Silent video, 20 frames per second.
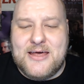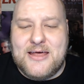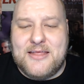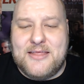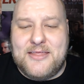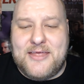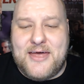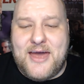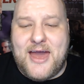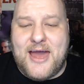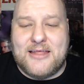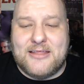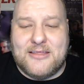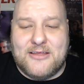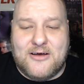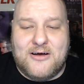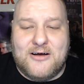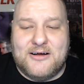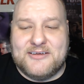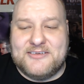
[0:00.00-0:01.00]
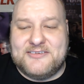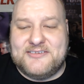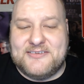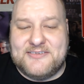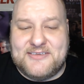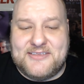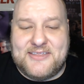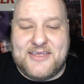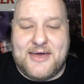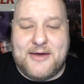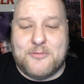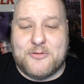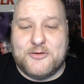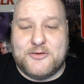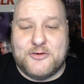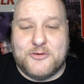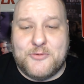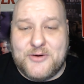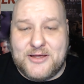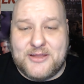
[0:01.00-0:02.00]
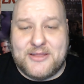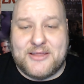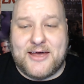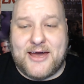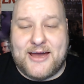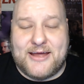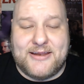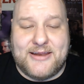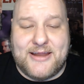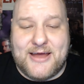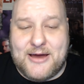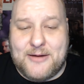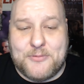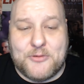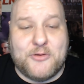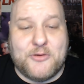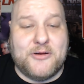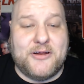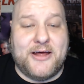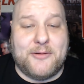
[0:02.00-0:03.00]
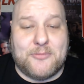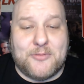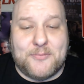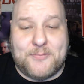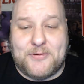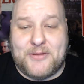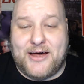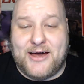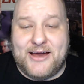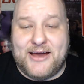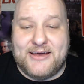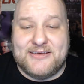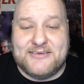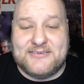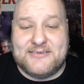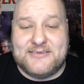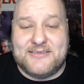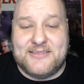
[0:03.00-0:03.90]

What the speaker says: that long since they were doing that. Now, Bernadette replies